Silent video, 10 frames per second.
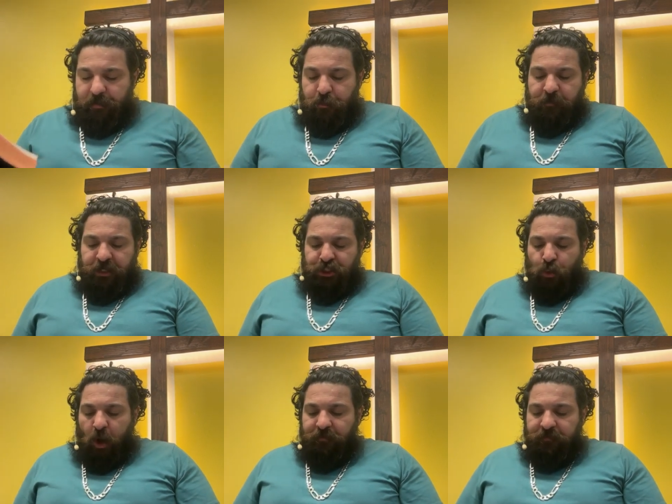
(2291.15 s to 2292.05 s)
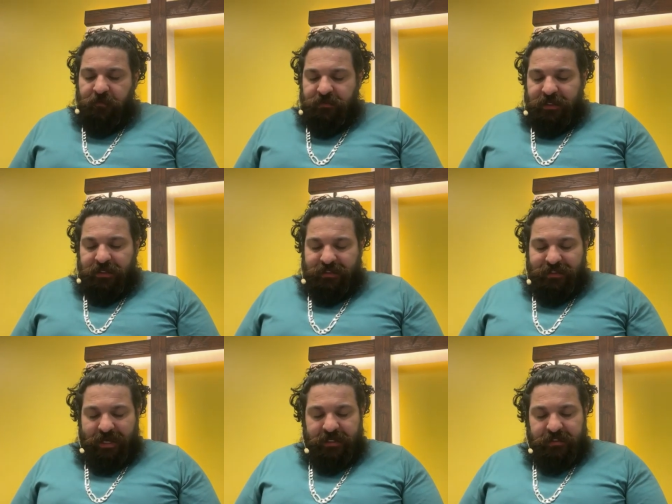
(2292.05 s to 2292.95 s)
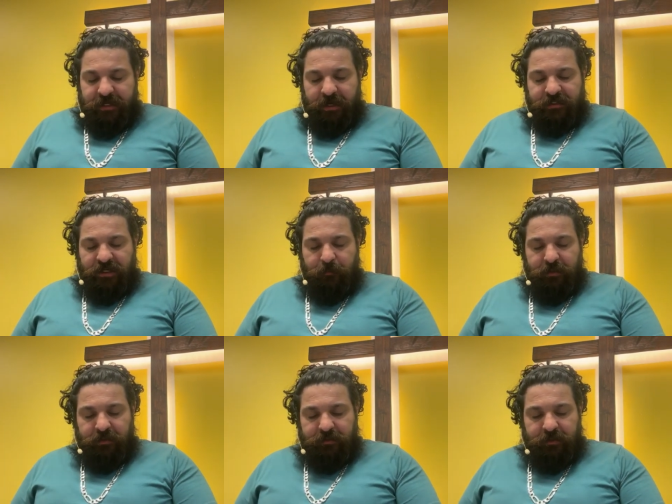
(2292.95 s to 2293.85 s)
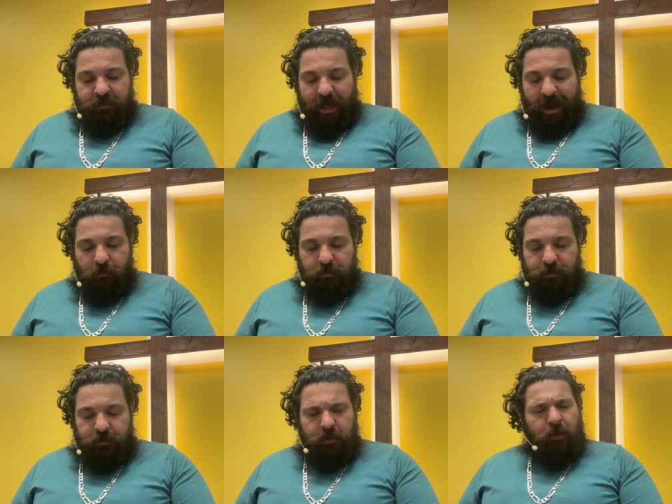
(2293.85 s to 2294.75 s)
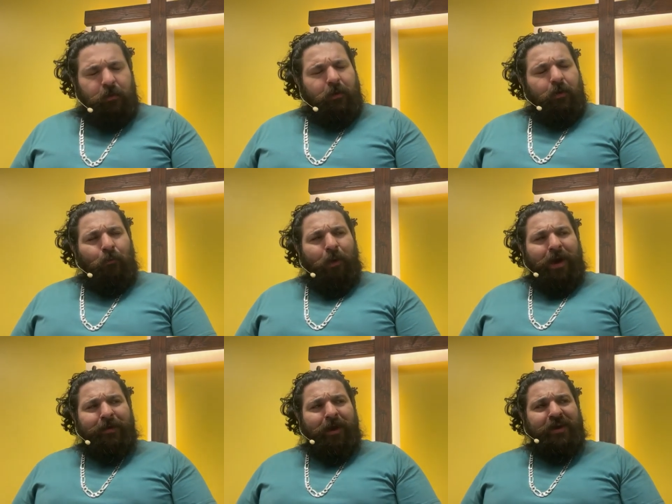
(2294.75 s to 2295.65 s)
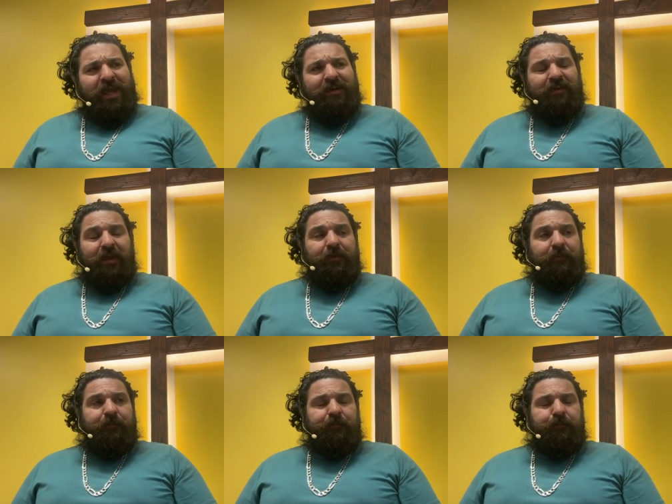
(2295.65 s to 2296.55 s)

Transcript: Through verse 12 and 15, he says that his son is going to build the house. Why not David?